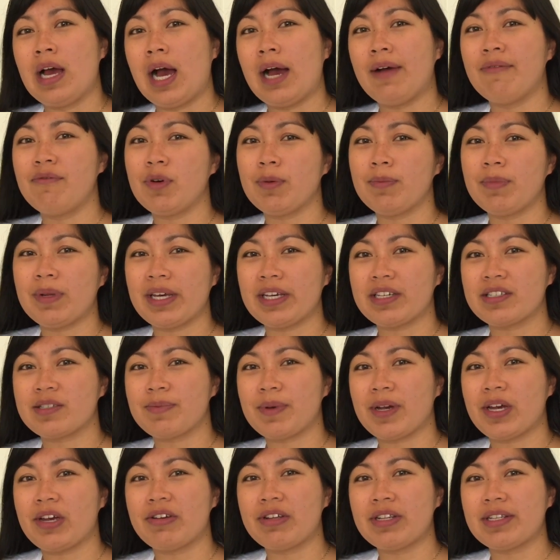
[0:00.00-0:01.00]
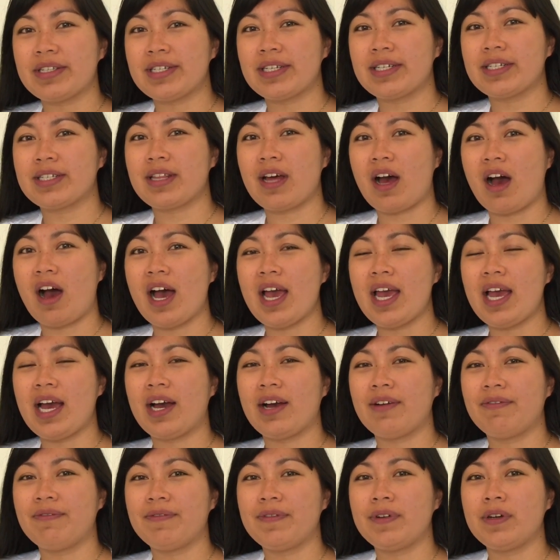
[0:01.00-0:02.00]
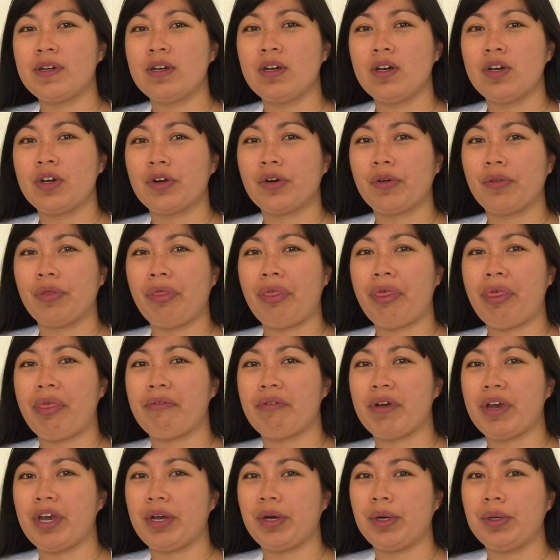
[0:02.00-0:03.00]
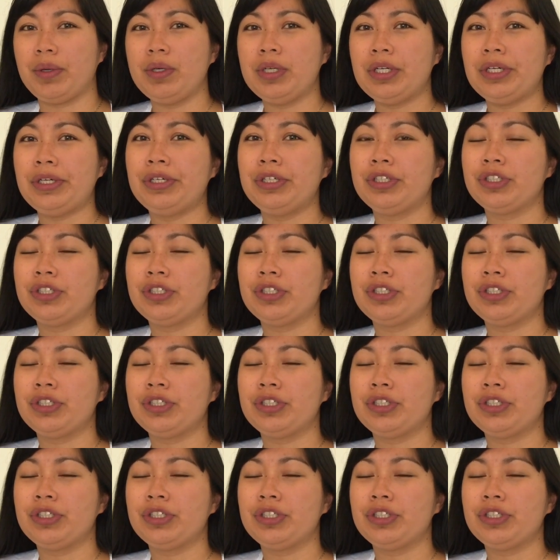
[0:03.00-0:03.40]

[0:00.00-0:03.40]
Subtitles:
and from the experiences that I have gone through